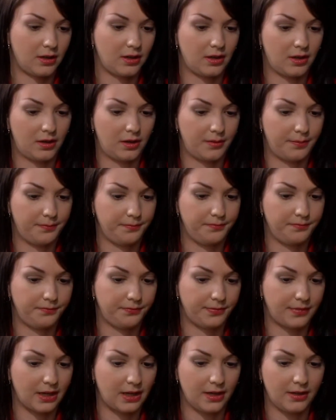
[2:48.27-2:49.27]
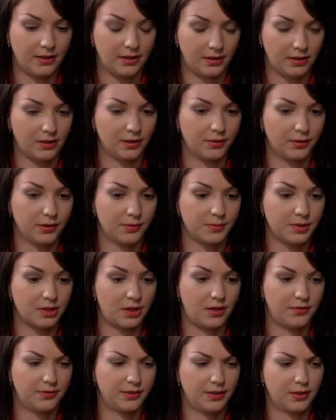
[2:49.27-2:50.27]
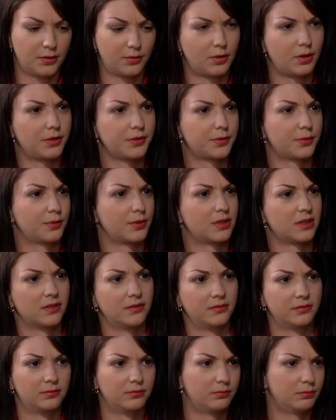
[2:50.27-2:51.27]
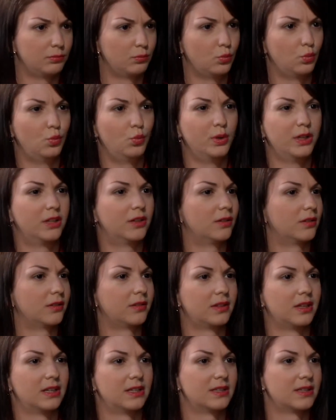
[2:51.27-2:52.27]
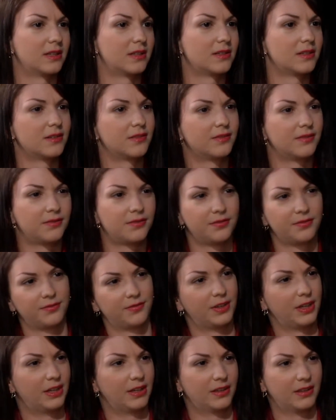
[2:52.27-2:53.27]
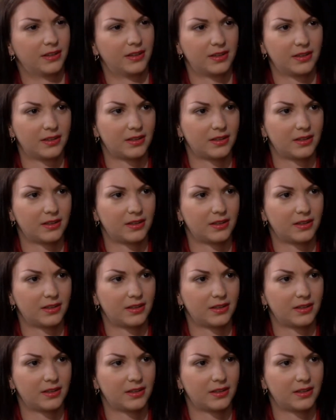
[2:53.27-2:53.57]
right, and then killed himself. And there were all sorts of weird things that didn't fit.